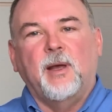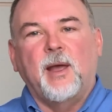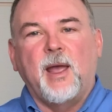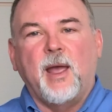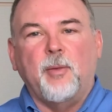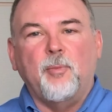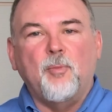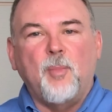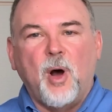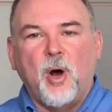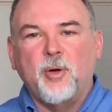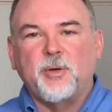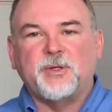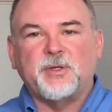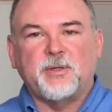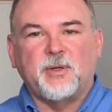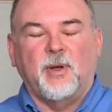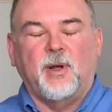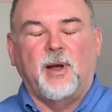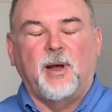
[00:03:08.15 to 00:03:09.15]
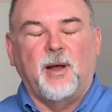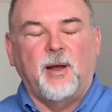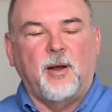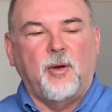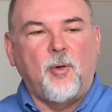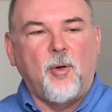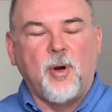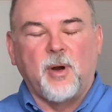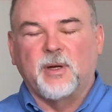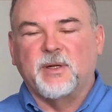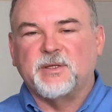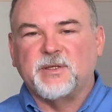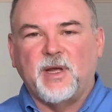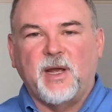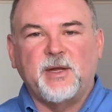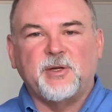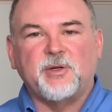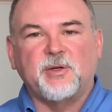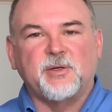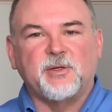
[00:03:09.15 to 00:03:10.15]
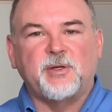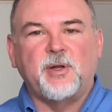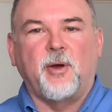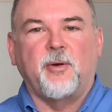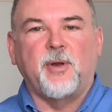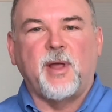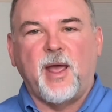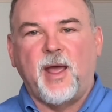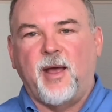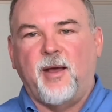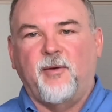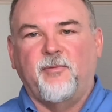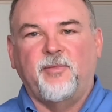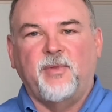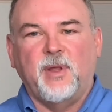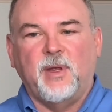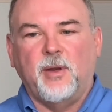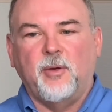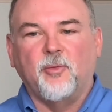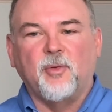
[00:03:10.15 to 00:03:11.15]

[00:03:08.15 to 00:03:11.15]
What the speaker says: And most organizations don't have the